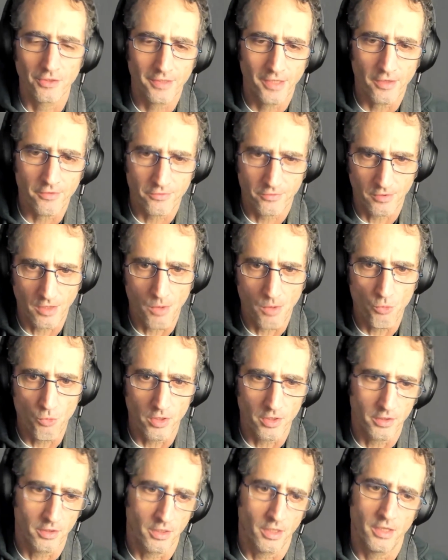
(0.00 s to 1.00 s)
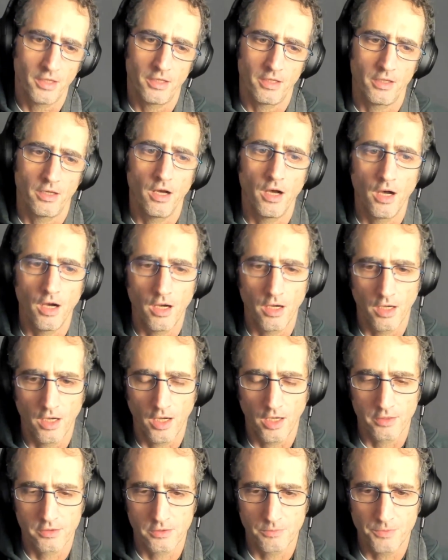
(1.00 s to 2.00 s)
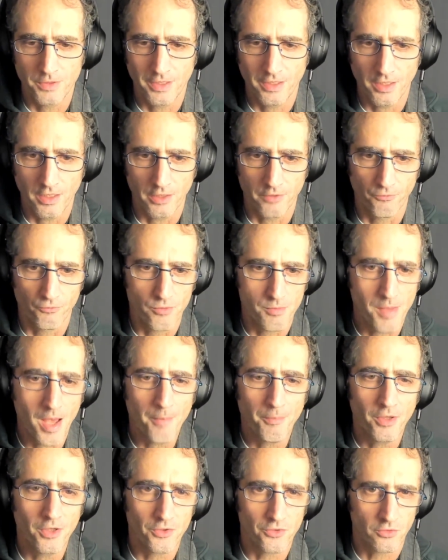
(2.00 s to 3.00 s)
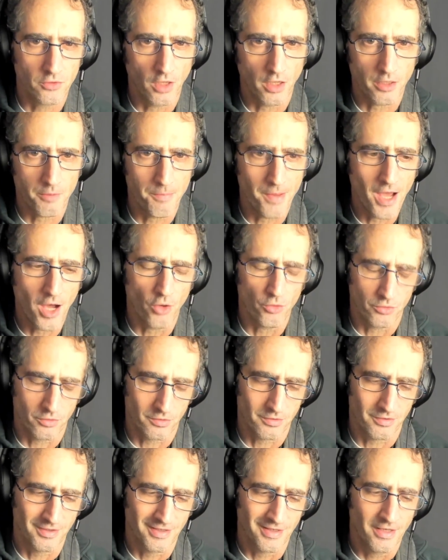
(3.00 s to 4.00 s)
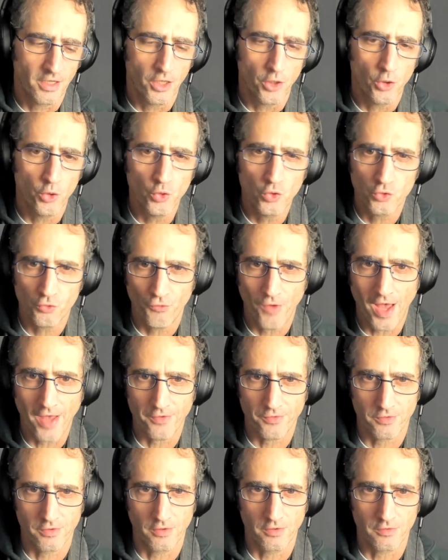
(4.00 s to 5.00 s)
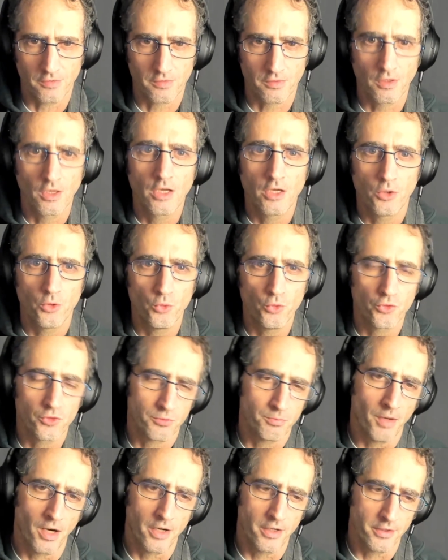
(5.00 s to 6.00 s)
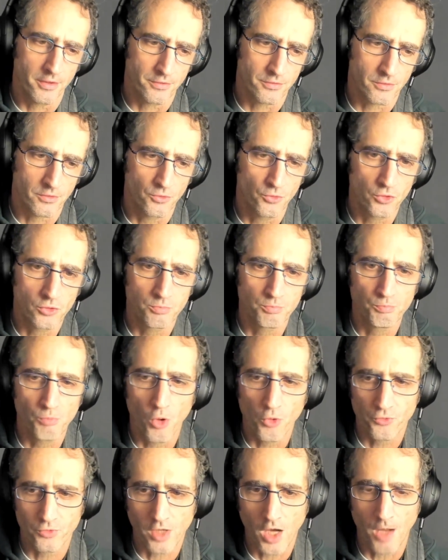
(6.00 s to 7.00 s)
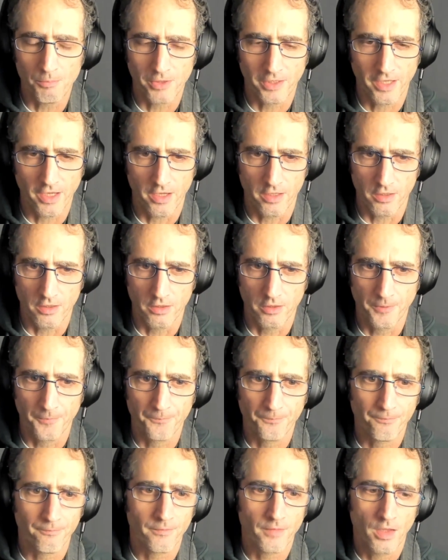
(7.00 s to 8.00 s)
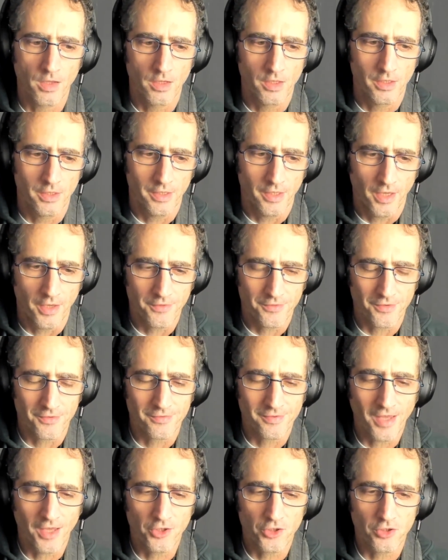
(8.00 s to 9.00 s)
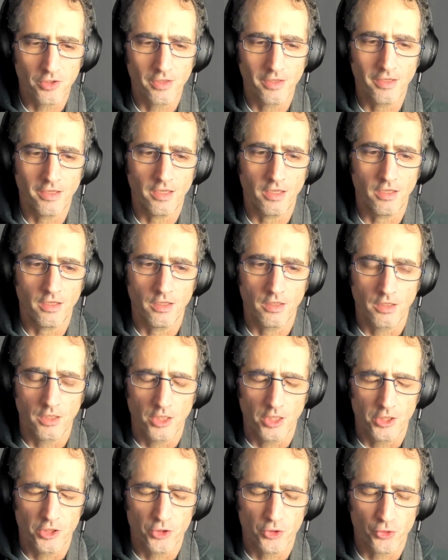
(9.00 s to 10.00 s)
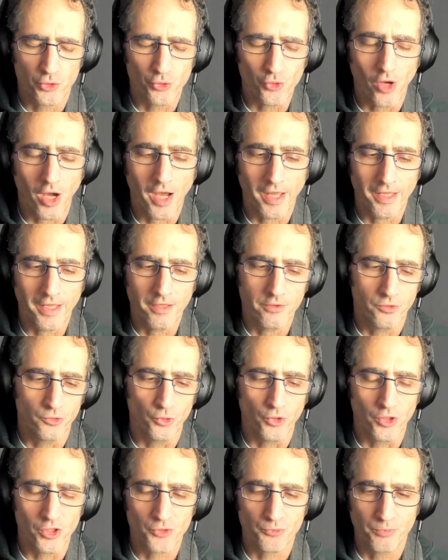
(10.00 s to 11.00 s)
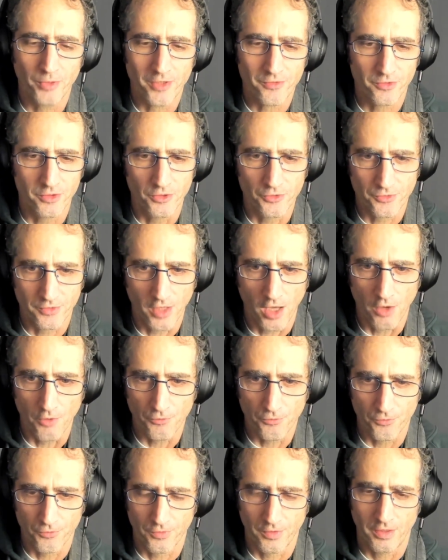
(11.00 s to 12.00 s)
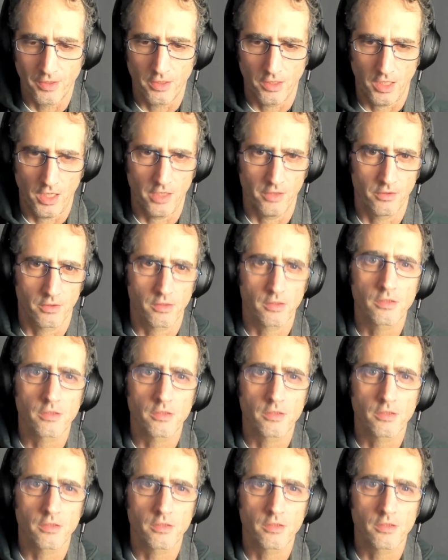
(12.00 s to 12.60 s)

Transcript: get somewhere to begin. Remember, it's not about who's fastest, who's smartest, who's most complicated. It's essentially trying to express yourself, and